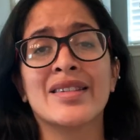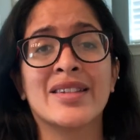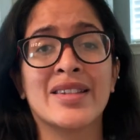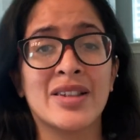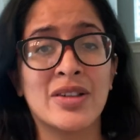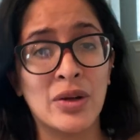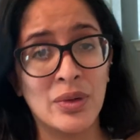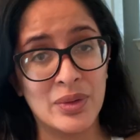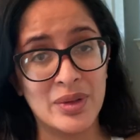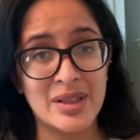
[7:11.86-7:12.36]

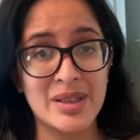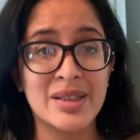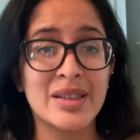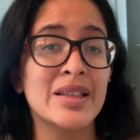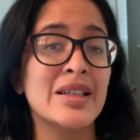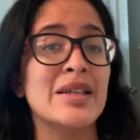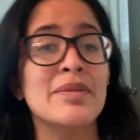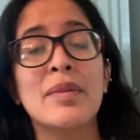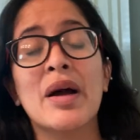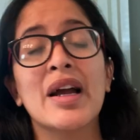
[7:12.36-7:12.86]
to go to
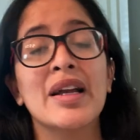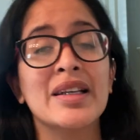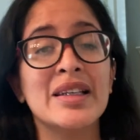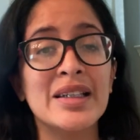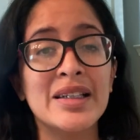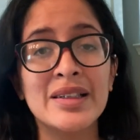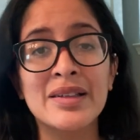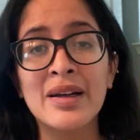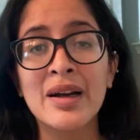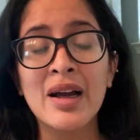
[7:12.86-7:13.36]
sleep. I
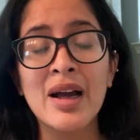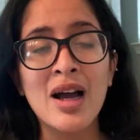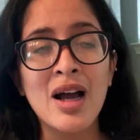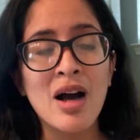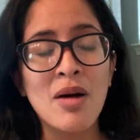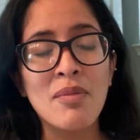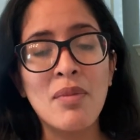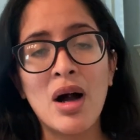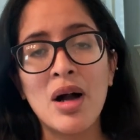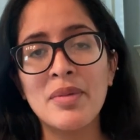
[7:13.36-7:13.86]
need
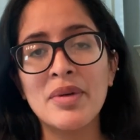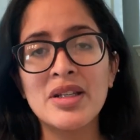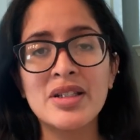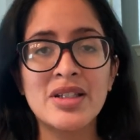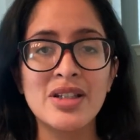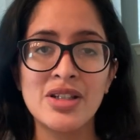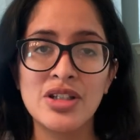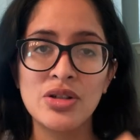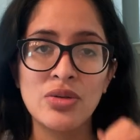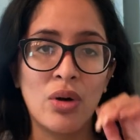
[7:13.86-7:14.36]
mommy
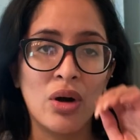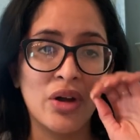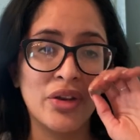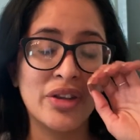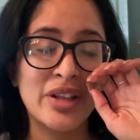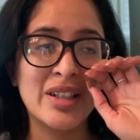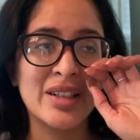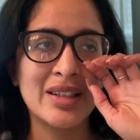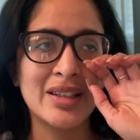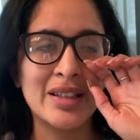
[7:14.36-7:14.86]
to do all
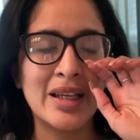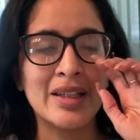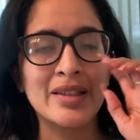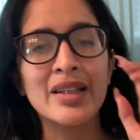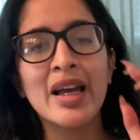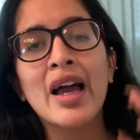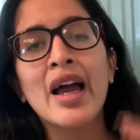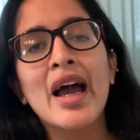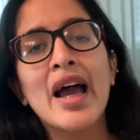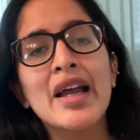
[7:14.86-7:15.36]
these
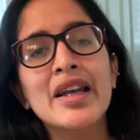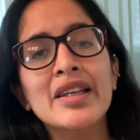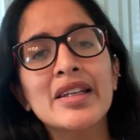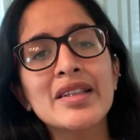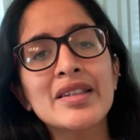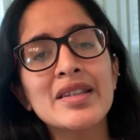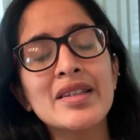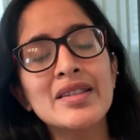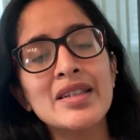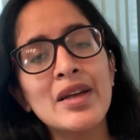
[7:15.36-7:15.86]
things. And
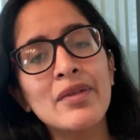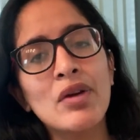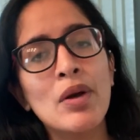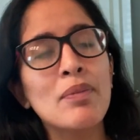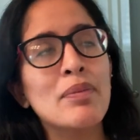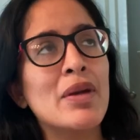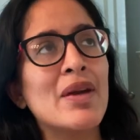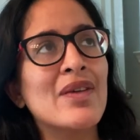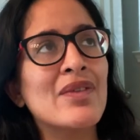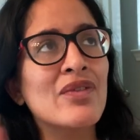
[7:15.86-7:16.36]
this is
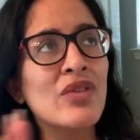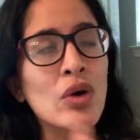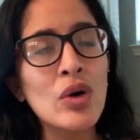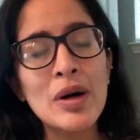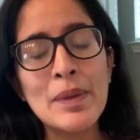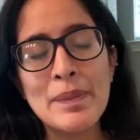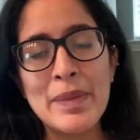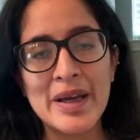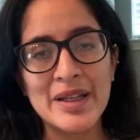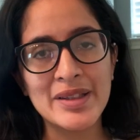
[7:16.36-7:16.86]
even
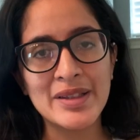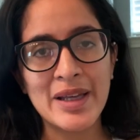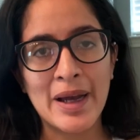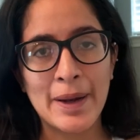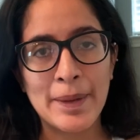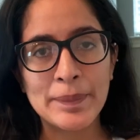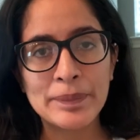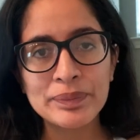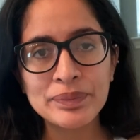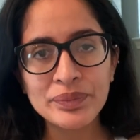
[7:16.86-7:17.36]
before
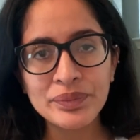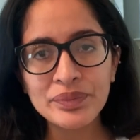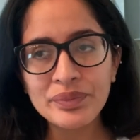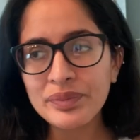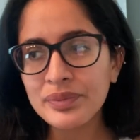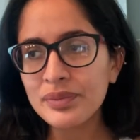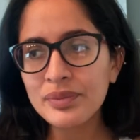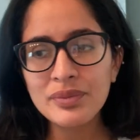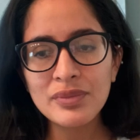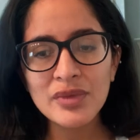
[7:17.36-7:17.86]
bedtime.
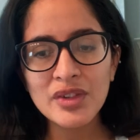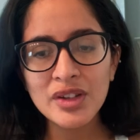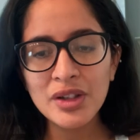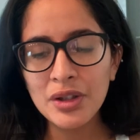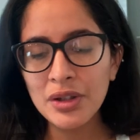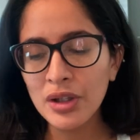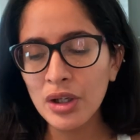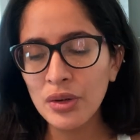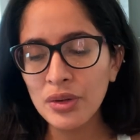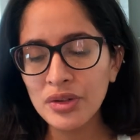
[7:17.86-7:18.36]

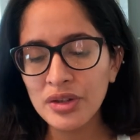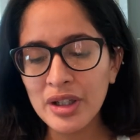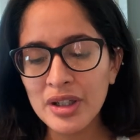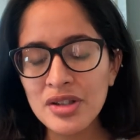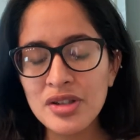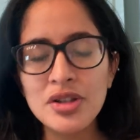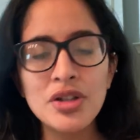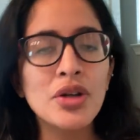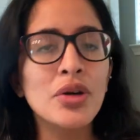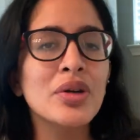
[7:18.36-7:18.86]
You know,
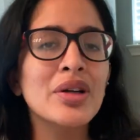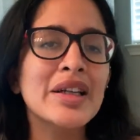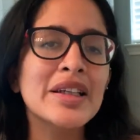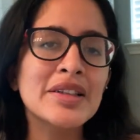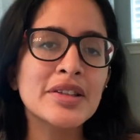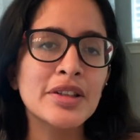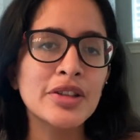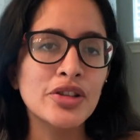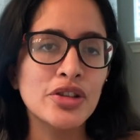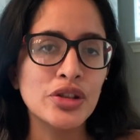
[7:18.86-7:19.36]
there's no
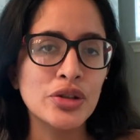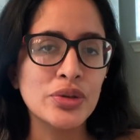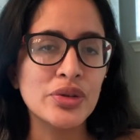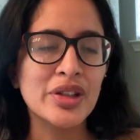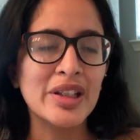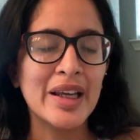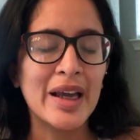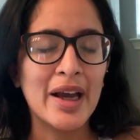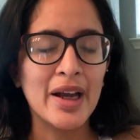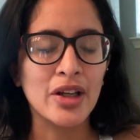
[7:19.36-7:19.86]
need to
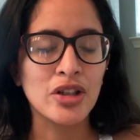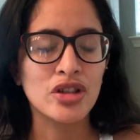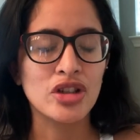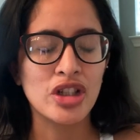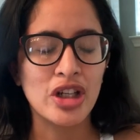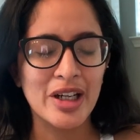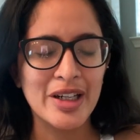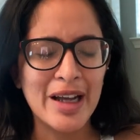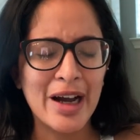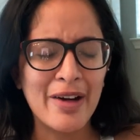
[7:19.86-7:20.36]
do the
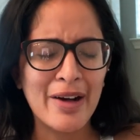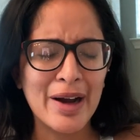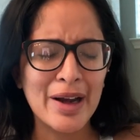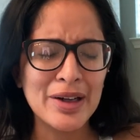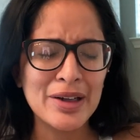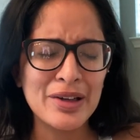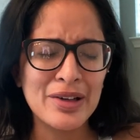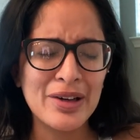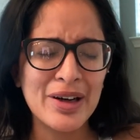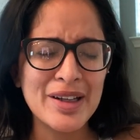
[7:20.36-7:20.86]
extra. Now,
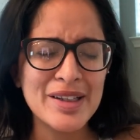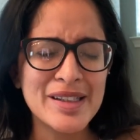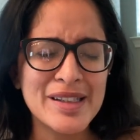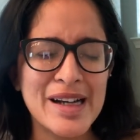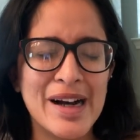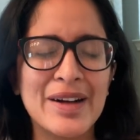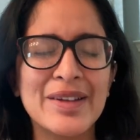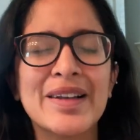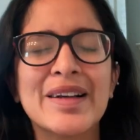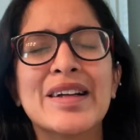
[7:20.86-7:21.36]
I know I
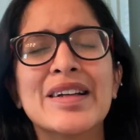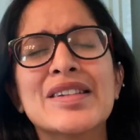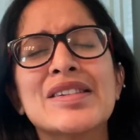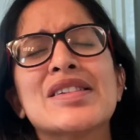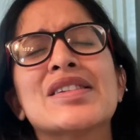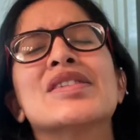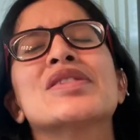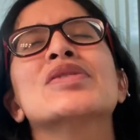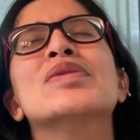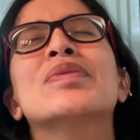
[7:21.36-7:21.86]
sound like a
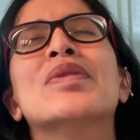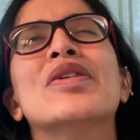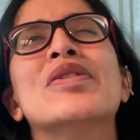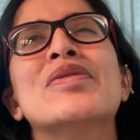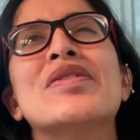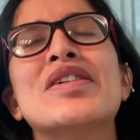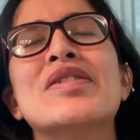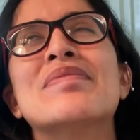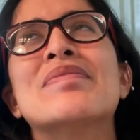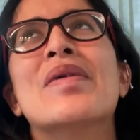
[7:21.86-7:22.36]

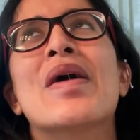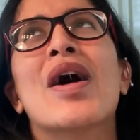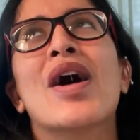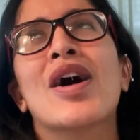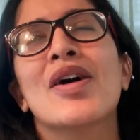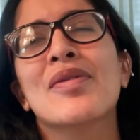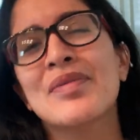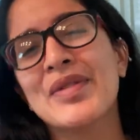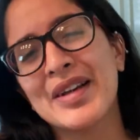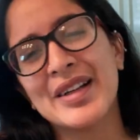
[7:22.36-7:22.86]
super mean
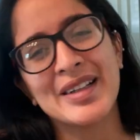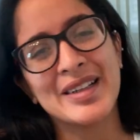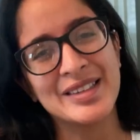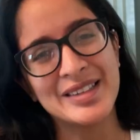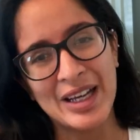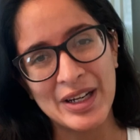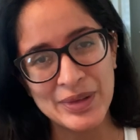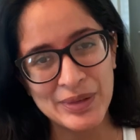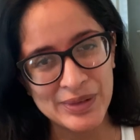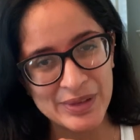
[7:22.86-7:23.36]
mom
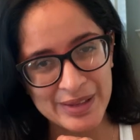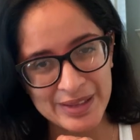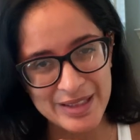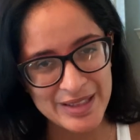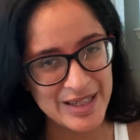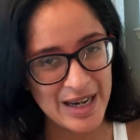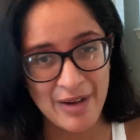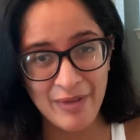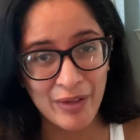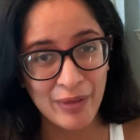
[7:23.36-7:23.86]
because I
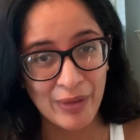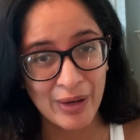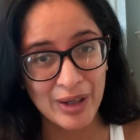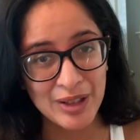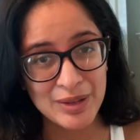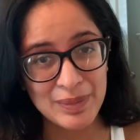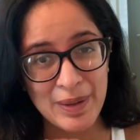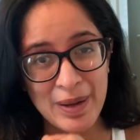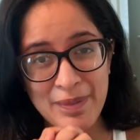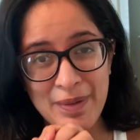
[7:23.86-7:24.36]
never
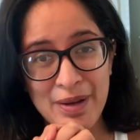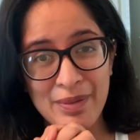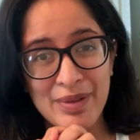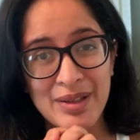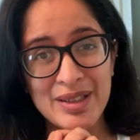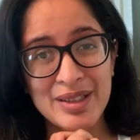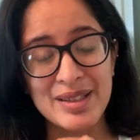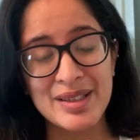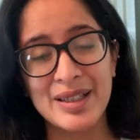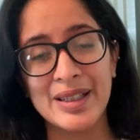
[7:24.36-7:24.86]
rocked my
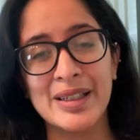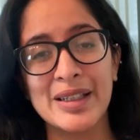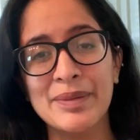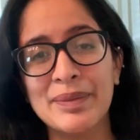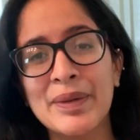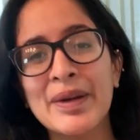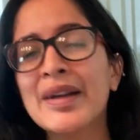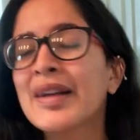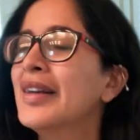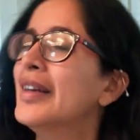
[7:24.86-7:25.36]
baby to sleep,